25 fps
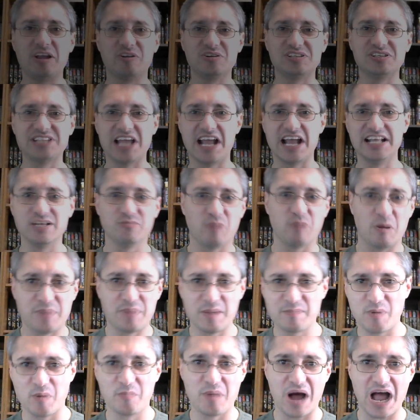you're saying that what
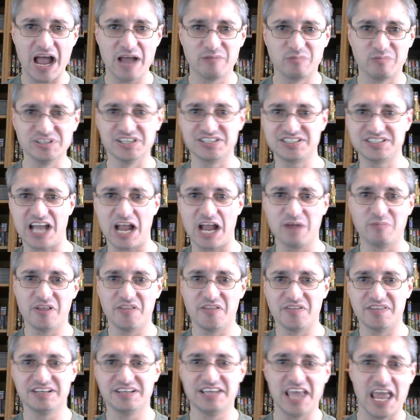people buy will decide
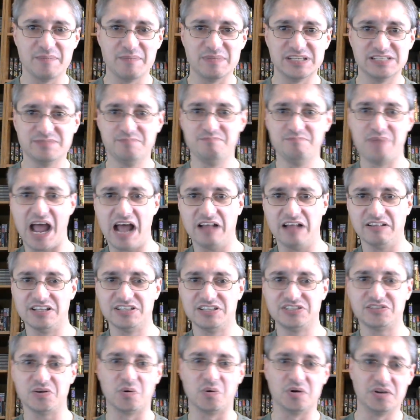whether the game is
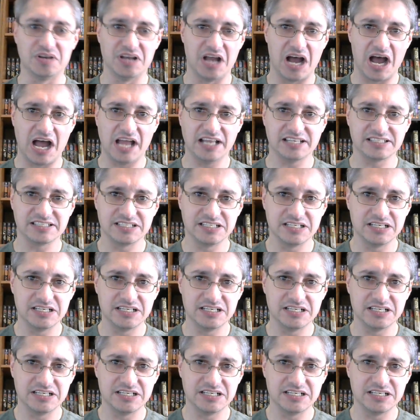balanced or not.